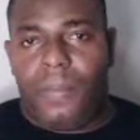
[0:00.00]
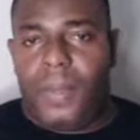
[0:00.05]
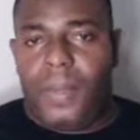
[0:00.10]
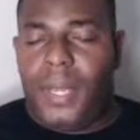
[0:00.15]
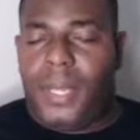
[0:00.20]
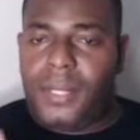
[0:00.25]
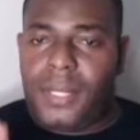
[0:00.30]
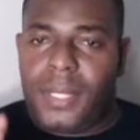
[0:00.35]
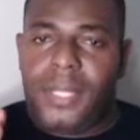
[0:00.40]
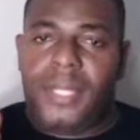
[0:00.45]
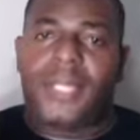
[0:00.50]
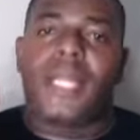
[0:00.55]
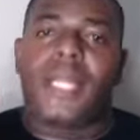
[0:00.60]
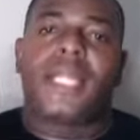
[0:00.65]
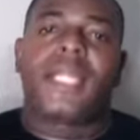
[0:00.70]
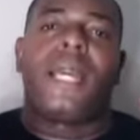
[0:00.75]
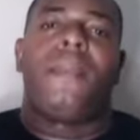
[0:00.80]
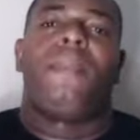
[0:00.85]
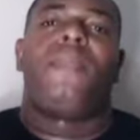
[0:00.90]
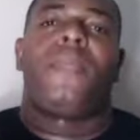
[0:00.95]
It's the
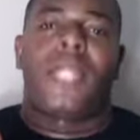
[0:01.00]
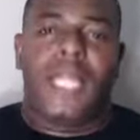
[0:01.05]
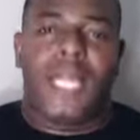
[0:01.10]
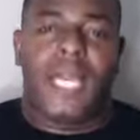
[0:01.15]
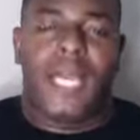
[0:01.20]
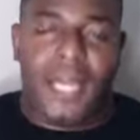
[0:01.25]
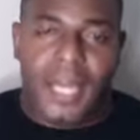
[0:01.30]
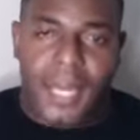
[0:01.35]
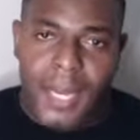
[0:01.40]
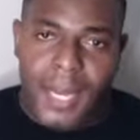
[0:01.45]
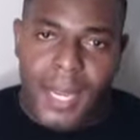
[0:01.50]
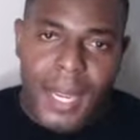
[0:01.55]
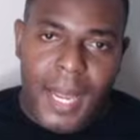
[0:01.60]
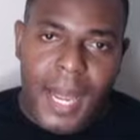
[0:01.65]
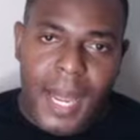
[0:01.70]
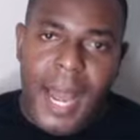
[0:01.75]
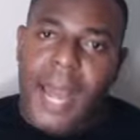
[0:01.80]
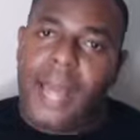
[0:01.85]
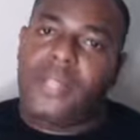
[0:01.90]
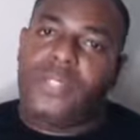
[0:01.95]
same thing
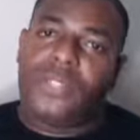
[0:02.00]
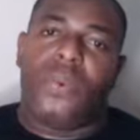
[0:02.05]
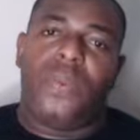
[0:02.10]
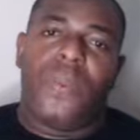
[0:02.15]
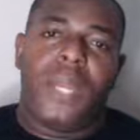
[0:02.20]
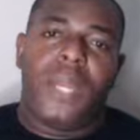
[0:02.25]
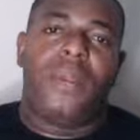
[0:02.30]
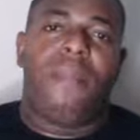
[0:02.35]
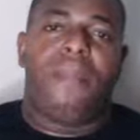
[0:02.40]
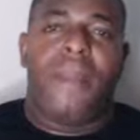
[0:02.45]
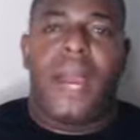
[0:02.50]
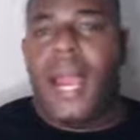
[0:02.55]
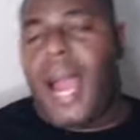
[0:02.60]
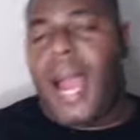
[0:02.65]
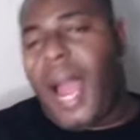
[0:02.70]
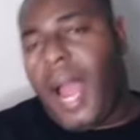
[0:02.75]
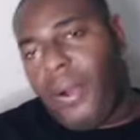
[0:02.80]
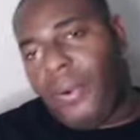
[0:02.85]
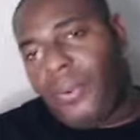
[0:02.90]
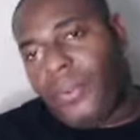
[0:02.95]
as when you buy a
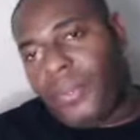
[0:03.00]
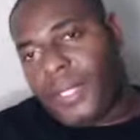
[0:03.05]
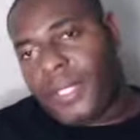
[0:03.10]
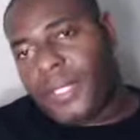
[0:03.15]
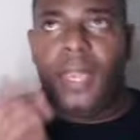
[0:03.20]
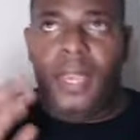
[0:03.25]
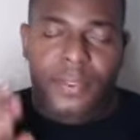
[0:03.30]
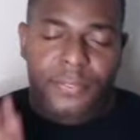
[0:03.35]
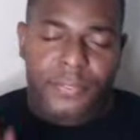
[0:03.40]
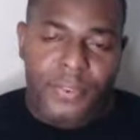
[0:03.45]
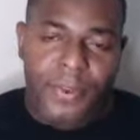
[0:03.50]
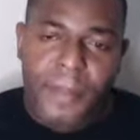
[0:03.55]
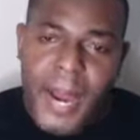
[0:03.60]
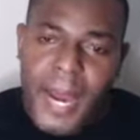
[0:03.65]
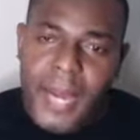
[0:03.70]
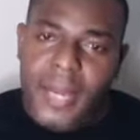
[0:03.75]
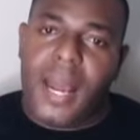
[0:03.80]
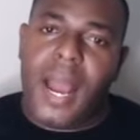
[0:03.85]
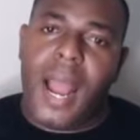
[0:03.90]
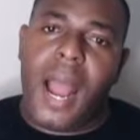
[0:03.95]
house. If you
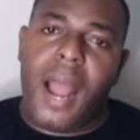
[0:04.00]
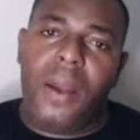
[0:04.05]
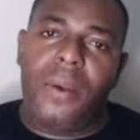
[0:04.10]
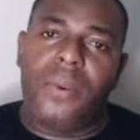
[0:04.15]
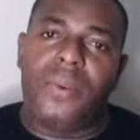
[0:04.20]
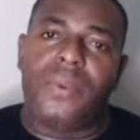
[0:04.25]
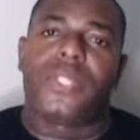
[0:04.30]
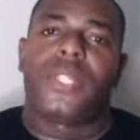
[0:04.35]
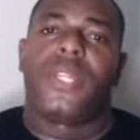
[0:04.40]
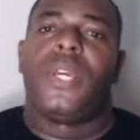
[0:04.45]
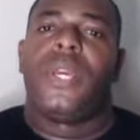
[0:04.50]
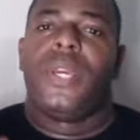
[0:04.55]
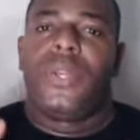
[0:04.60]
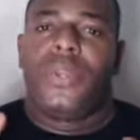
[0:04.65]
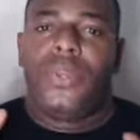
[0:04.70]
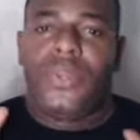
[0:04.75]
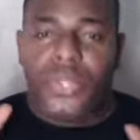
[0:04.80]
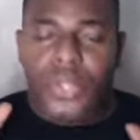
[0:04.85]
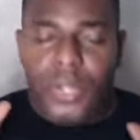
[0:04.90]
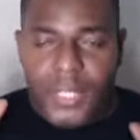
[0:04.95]
buy the house,
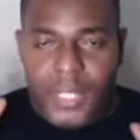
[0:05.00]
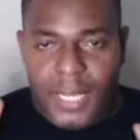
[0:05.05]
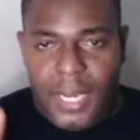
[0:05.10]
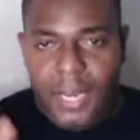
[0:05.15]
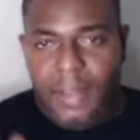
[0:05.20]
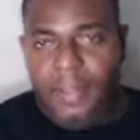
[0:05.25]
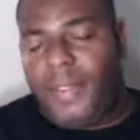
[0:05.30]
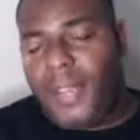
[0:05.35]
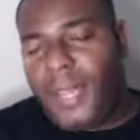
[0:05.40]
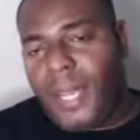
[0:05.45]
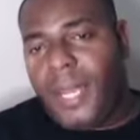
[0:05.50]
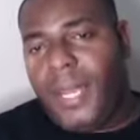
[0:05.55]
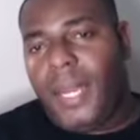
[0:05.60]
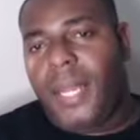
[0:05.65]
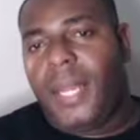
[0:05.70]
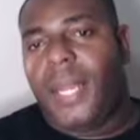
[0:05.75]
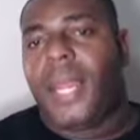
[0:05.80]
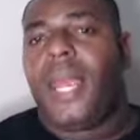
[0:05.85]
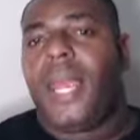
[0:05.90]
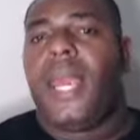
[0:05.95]
you're just living in
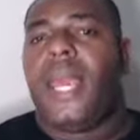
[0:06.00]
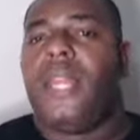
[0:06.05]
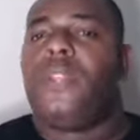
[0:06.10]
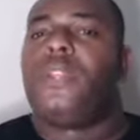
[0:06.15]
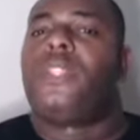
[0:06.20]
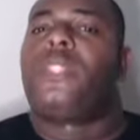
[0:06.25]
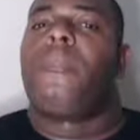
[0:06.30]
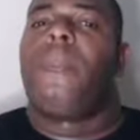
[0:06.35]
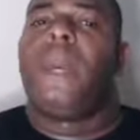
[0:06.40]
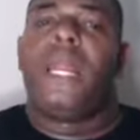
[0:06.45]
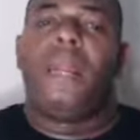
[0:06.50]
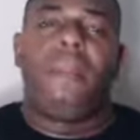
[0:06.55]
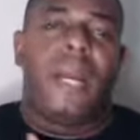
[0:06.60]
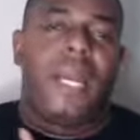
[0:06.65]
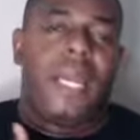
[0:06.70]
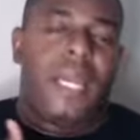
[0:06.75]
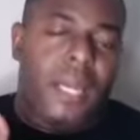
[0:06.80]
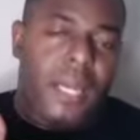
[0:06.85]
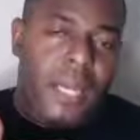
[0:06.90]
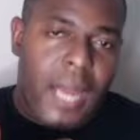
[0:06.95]
it and you spend
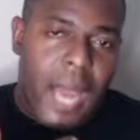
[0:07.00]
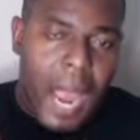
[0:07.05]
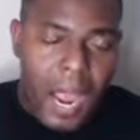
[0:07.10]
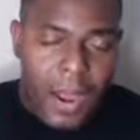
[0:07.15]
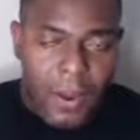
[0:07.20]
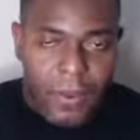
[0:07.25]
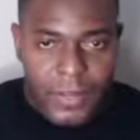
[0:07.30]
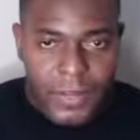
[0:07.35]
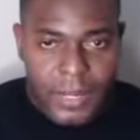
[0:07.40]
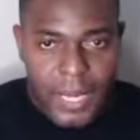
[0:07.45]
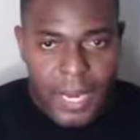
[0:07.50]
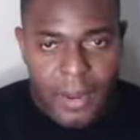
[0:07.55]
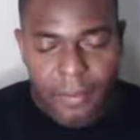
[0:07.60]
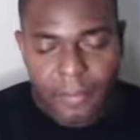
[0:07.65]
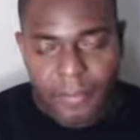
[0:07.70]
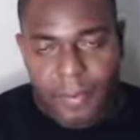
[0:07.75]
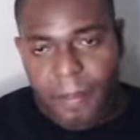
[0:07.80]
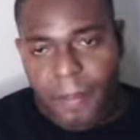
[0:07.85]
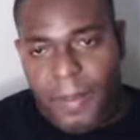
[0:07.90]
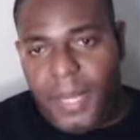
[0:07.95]
money in the house
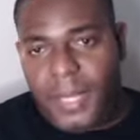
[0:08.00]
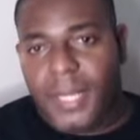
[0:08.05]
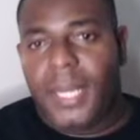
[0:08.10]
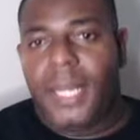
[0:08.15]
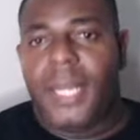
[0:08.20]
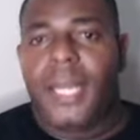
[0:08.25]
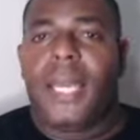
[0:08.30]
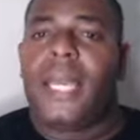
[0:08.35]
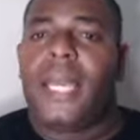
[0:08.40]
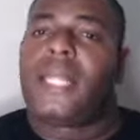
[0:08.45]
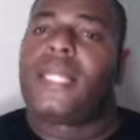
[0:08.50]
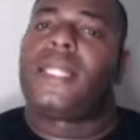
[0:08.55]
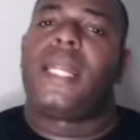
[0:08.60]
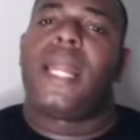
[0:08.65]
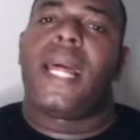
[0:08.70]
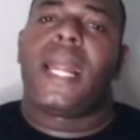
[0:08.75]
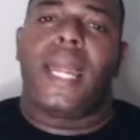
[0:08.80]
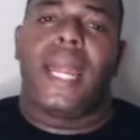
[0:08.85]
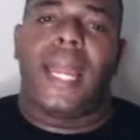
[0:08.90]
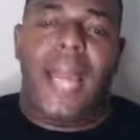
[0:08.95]
every month, it's
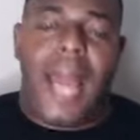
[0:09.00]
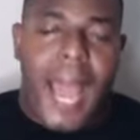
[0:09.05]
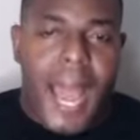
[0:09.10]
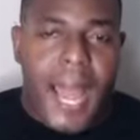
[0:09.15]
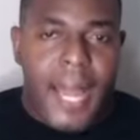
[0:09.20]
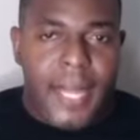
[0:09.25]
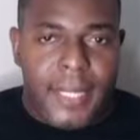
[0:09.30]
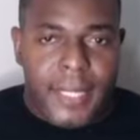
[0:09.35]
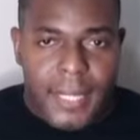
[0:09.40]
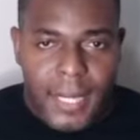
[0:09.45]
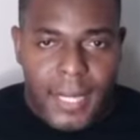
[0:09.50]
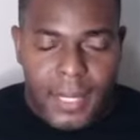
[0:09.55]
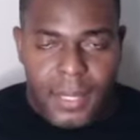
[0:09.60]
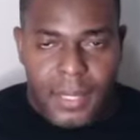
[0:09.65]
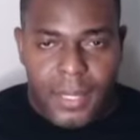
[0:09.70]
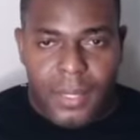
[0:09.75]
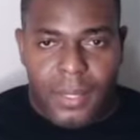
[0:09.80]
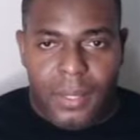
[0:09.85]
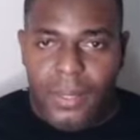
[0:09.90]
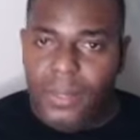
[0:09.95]
not an asset.
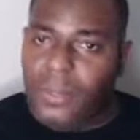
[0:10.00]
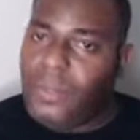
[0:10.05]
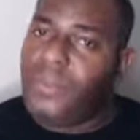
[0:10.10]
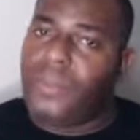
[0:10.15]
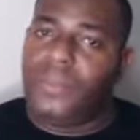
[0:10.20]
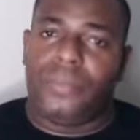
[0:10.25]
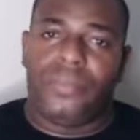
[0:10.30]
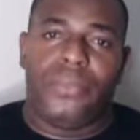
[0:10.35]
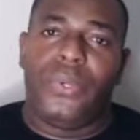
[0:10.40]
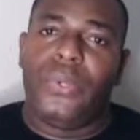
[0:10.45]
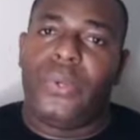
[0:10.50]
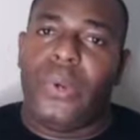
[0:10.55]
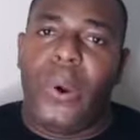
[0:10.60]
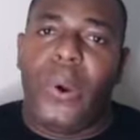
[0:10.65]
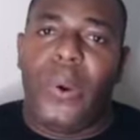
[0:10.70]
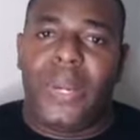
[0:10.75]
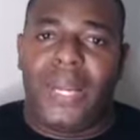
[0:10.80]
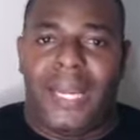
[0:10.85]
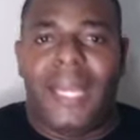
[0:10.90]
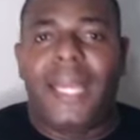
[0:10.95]
You
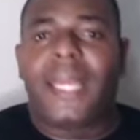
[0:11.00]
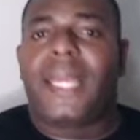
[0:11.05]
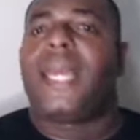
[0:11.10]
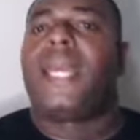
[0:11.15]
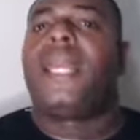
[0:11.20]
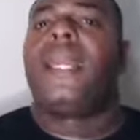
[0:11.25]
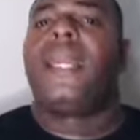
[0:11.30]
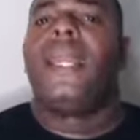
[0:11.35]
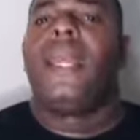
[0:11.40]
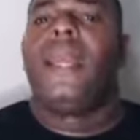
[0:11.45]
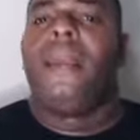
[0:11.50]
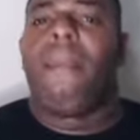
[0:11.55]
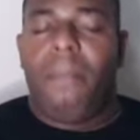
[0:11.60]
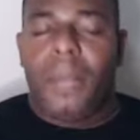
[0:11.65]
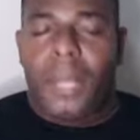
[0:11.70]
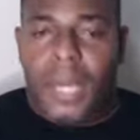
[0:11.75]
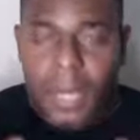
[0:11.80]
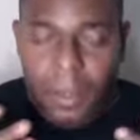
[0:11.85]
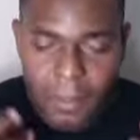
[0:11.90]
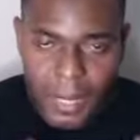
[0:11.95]
own, it can
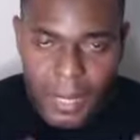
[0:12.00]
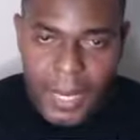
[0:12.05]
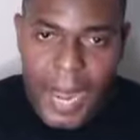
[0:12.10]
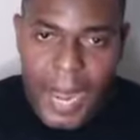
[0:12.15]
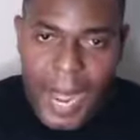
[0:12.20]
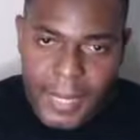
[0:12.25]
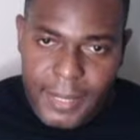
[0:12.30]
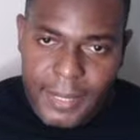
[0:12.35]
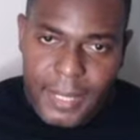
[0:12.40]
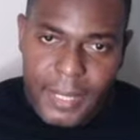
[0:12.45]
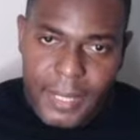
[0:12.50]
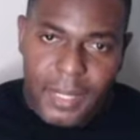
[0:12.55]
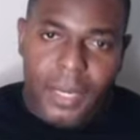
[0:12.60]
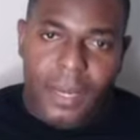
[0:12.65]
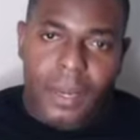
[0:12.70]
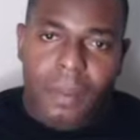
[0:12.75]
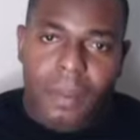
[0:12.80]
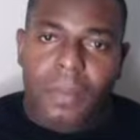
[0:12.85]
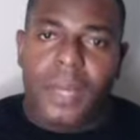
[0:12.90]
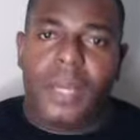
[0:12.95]
become an asset.
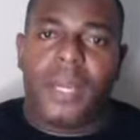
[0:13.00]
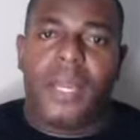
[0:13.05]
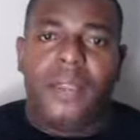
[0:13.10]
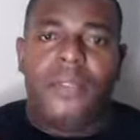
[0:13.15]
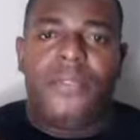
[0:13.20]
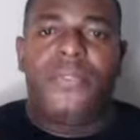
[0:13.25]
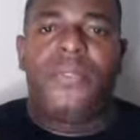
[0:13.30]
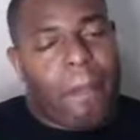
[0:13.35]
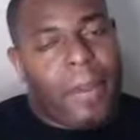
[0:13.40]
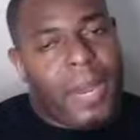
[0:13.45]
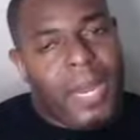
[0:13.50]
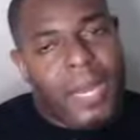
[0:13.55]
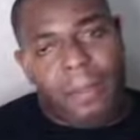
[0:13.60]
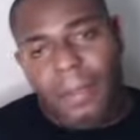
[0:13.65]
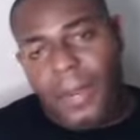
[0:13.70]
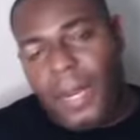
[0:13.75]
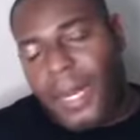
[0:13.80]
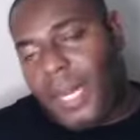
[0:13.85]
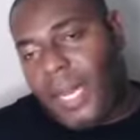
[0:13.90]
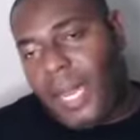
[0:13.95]
But if you spend
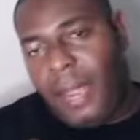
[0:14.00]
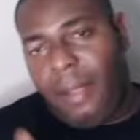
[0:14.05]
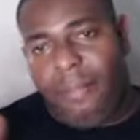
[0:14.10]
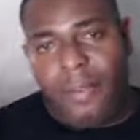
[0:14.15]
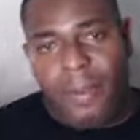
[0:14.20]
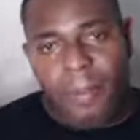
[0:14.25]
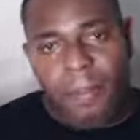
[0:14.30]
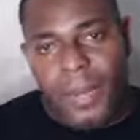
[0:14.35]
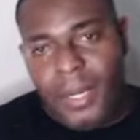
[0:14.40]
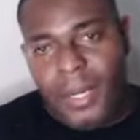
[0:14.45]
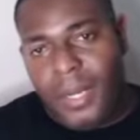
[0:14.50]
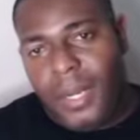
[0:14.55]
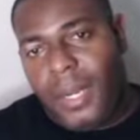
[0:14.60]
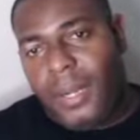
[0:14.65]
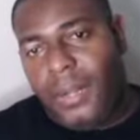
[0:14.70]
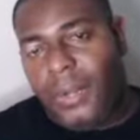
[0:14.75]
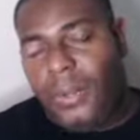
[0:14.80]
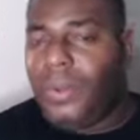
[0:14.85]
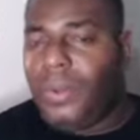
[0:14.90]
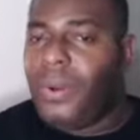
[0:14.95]
money every month,
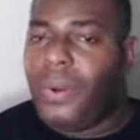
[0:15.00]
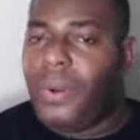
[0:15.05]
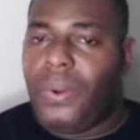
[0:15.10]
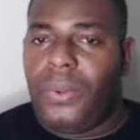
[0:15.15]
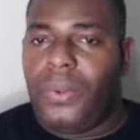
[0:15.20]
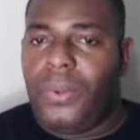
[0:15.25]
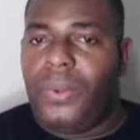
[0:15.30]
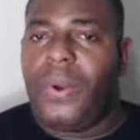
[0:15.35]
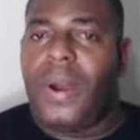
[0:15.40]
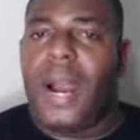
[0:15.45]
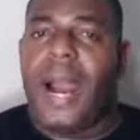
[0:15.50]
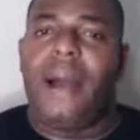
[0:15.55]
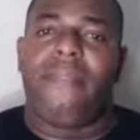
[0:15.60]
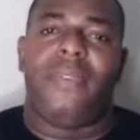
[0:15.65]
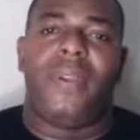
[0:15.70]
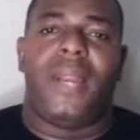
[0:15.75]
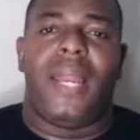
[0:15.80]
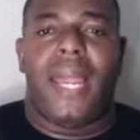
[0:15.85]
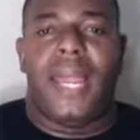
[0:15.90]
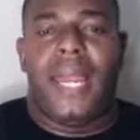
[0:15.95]
you don't have
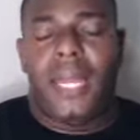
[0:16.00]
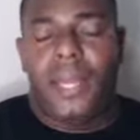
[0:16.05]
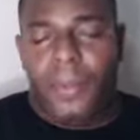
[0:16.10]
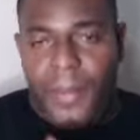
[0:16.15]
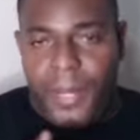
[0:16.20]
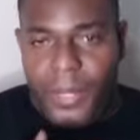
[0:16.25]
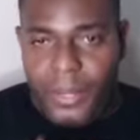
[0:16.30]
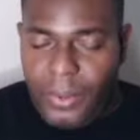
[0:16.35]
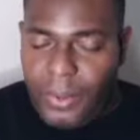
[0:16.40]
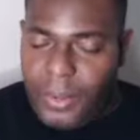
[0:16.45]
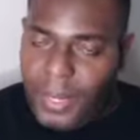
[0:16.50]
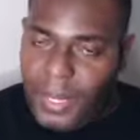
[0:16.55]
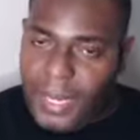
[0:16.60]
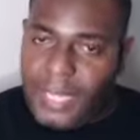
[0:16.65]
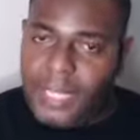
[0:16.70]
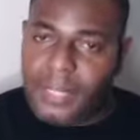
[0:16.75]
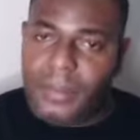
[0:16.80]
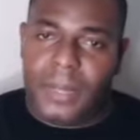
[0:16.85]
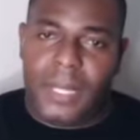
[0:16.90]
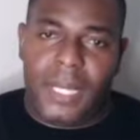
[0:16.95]
any return,
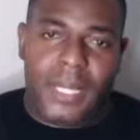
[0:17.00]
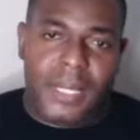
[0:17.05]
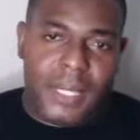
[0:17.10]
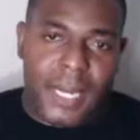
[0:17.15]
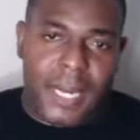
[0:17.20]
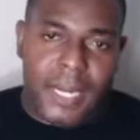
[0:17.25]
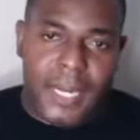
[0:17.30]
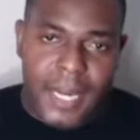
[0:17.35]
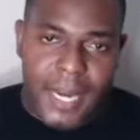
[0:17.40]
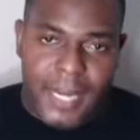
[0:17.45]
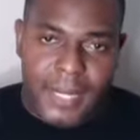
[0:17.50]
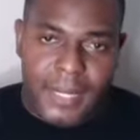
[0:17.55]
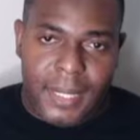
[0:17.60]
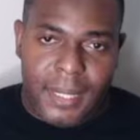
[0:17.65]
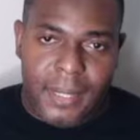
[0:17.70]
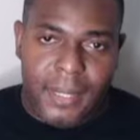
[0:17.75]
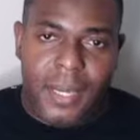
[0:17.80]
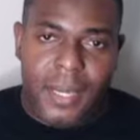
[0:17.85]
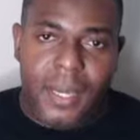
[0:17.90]
that means it's not an asset.